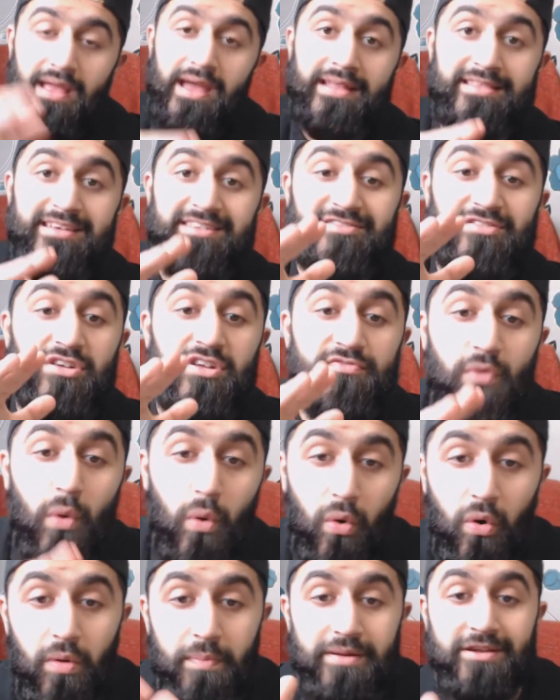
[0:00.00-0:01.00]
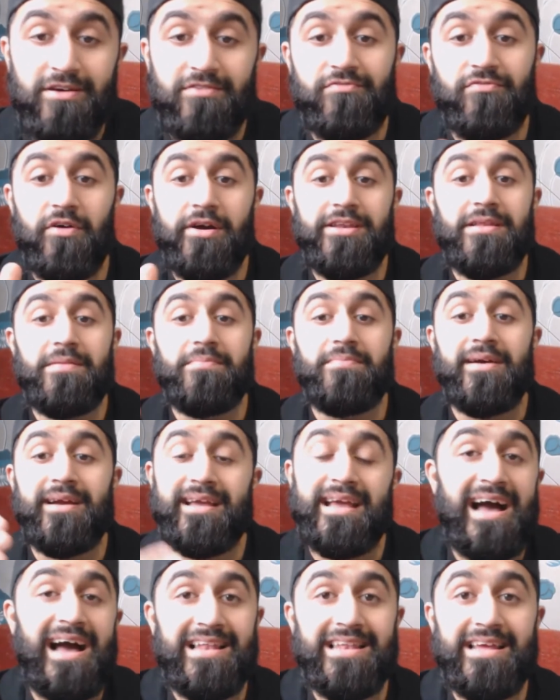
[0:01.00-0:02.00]
And this could have all been avoided, but
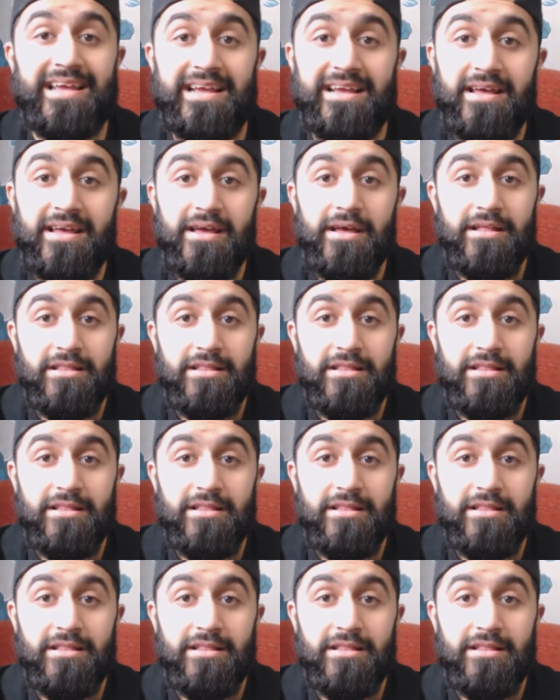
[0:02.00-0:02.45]
Gatling,